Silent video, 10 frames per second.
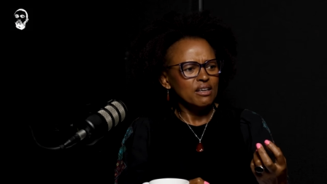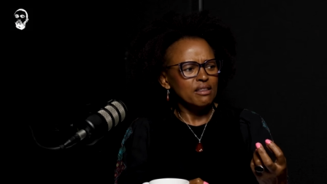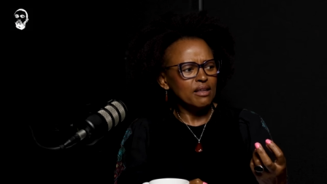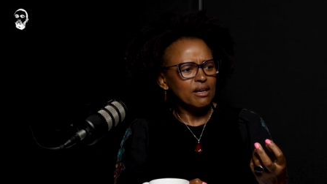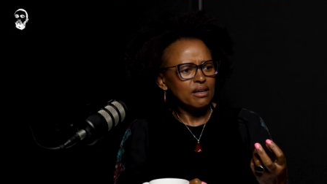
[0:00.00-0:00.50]

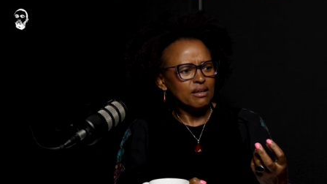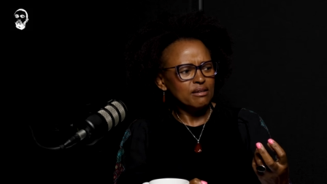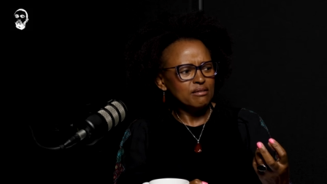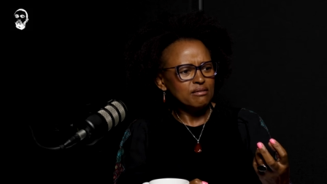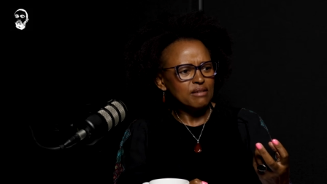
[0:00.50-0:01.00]

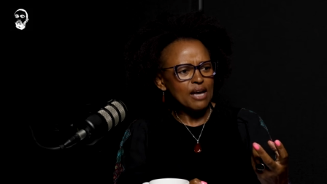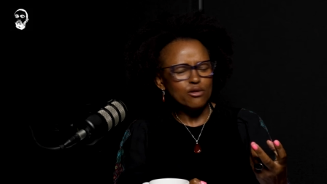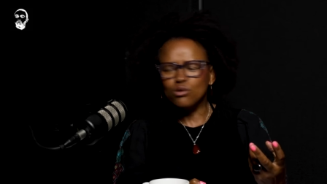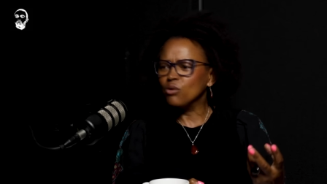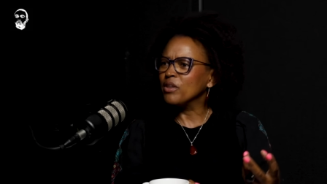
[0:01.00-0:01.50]
the I
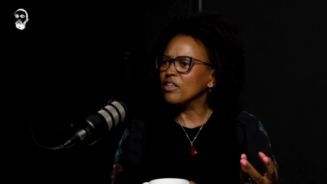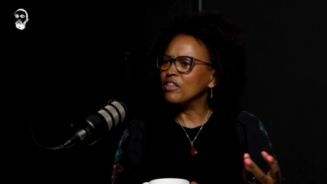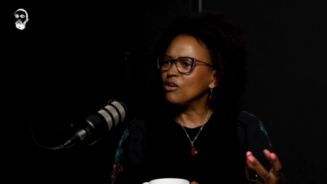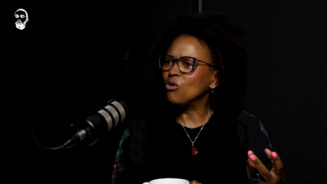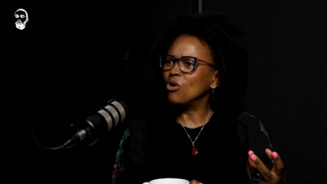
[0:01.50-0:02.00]
don't know whether
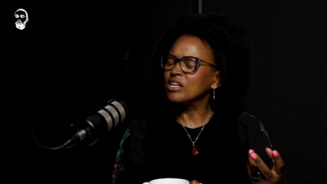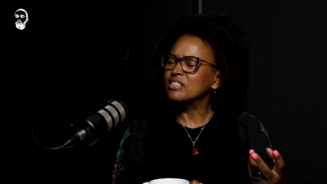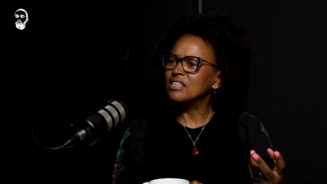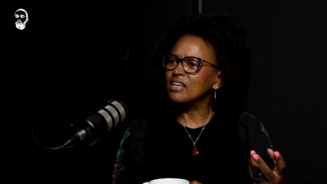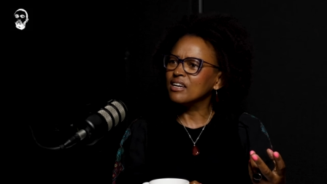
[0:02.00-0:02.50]
they call it
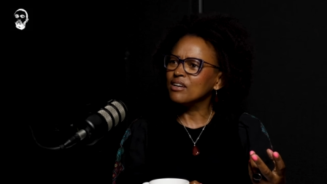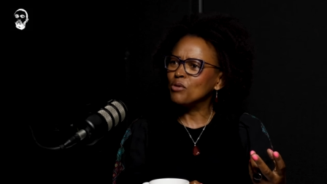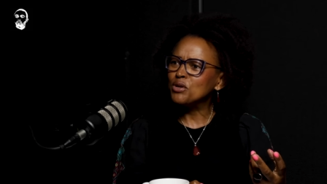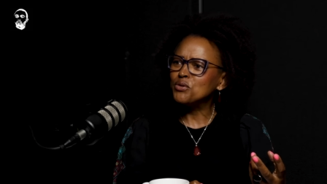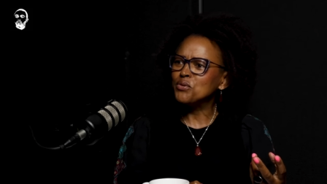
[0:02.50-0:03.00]
the
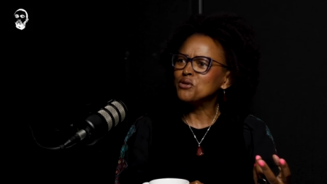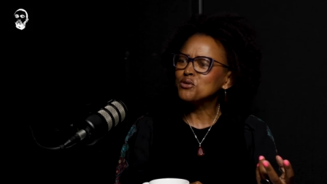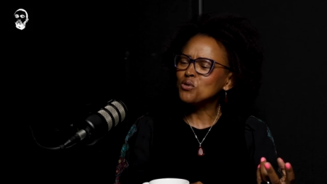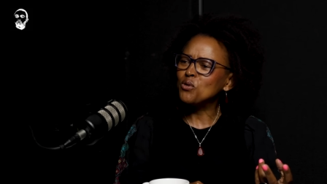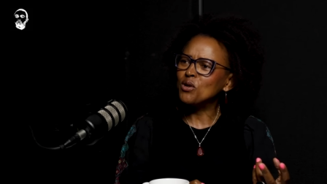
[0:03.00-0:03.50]
what did we used
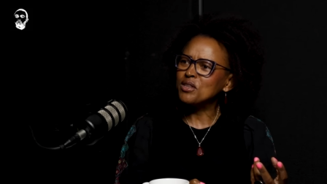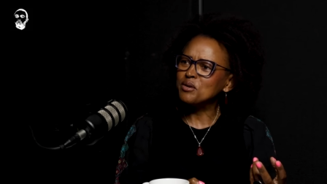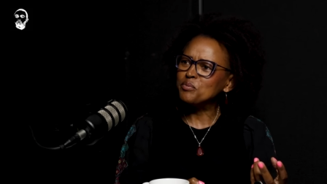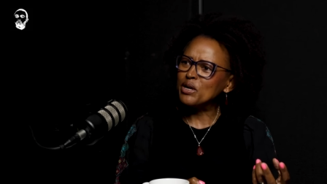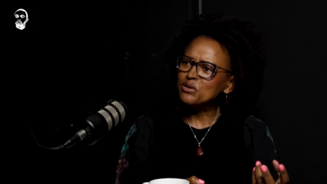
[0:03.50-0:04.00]
to call
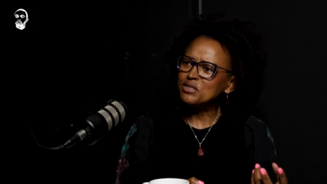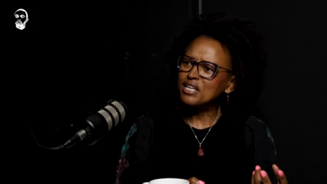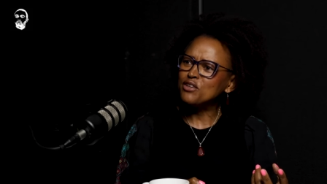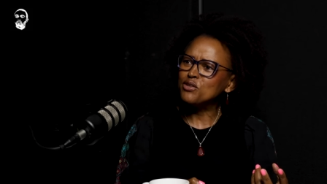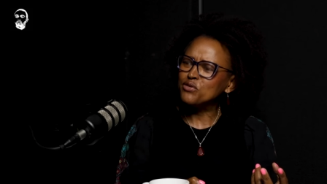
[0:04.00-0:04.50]
the
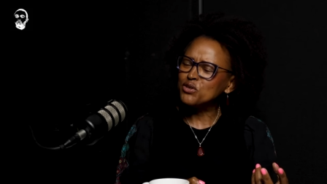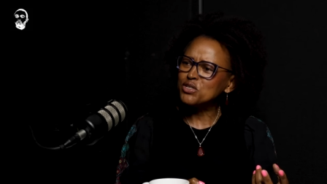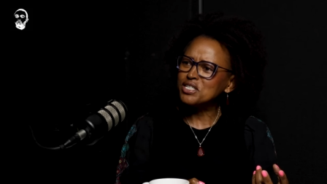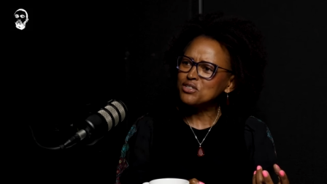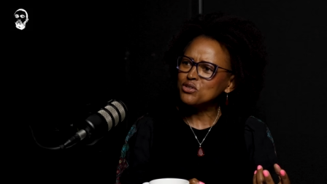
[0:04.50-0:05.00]
Bantustan
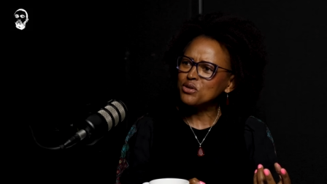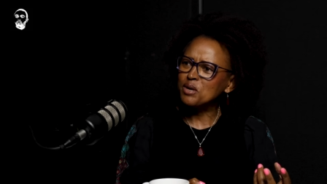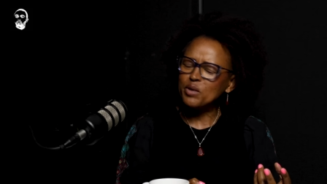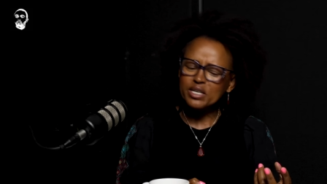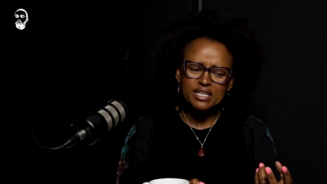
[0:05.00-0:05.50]
universities during mm.
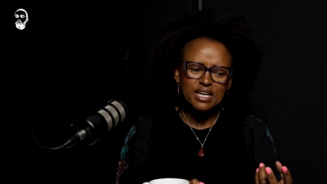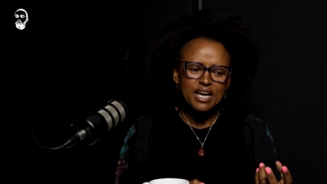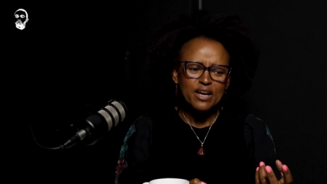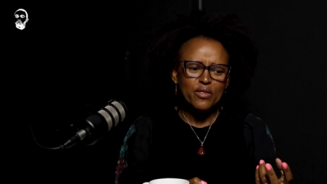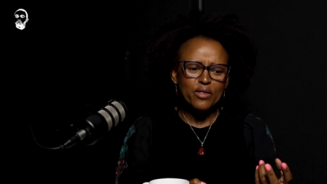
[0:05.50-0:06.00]
apartheid? Mm.
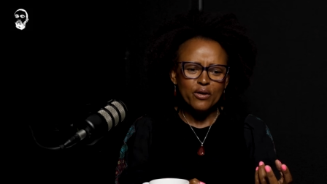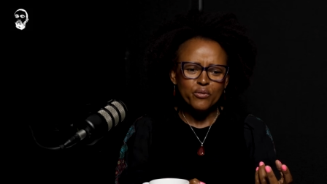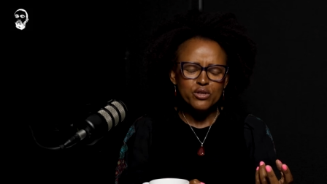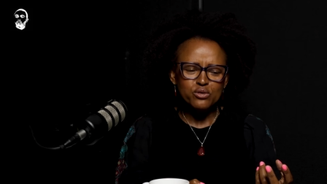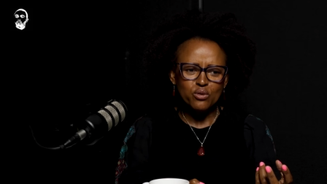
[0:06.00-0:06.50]
The we
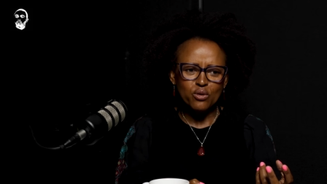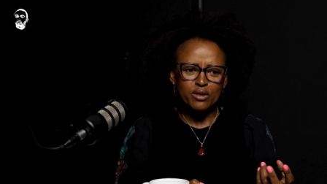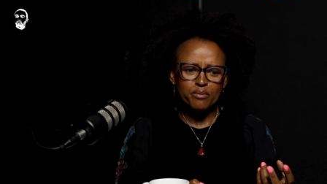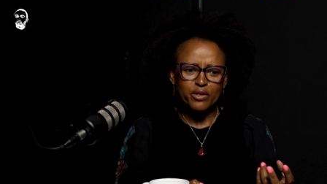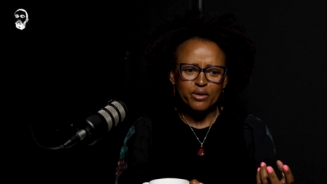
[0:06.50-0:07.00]
used to call
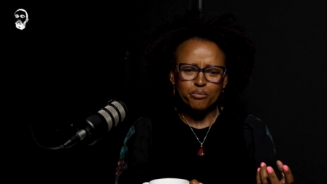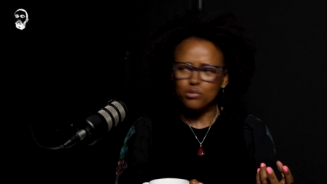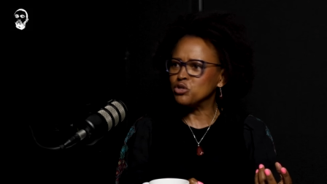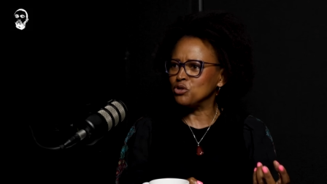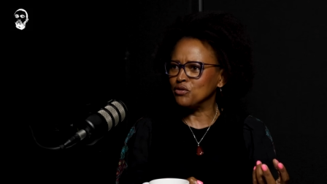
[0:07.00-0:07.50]
them the
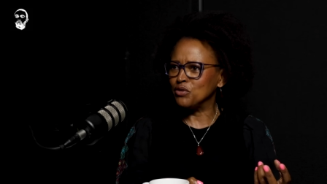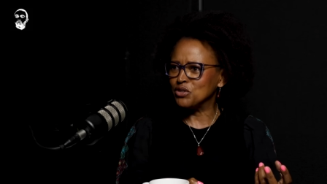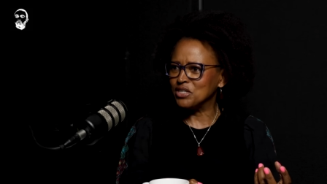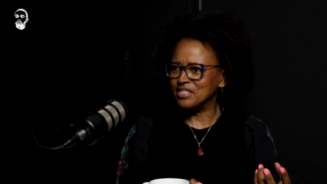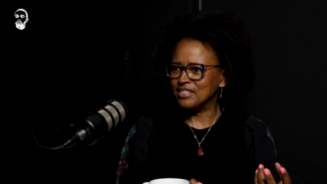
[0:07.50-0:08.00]
Bush
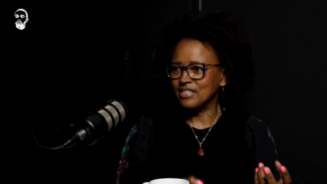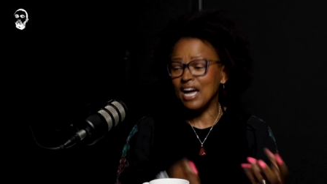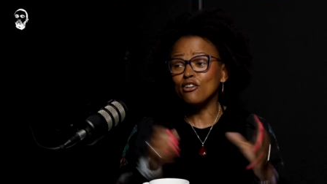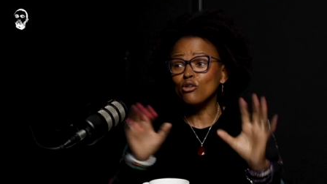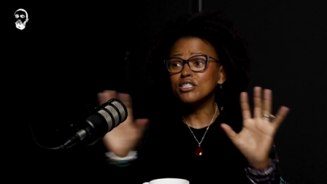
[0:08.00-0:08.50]
universities. I
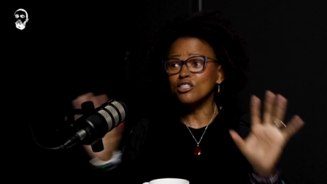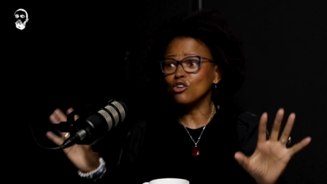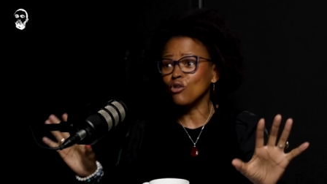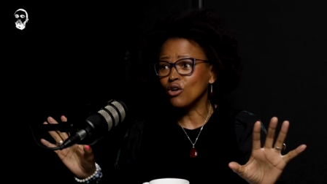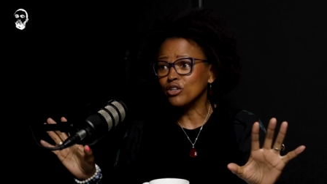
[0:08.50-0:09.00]
know it's a
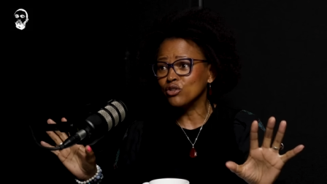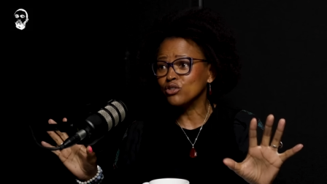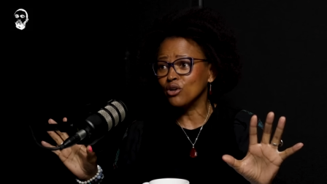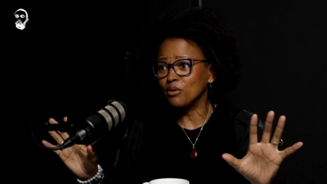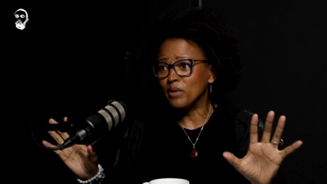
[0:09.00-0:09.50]
derogatory
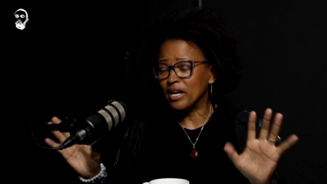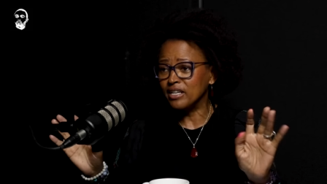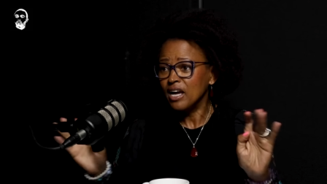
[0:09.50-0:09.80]
term, and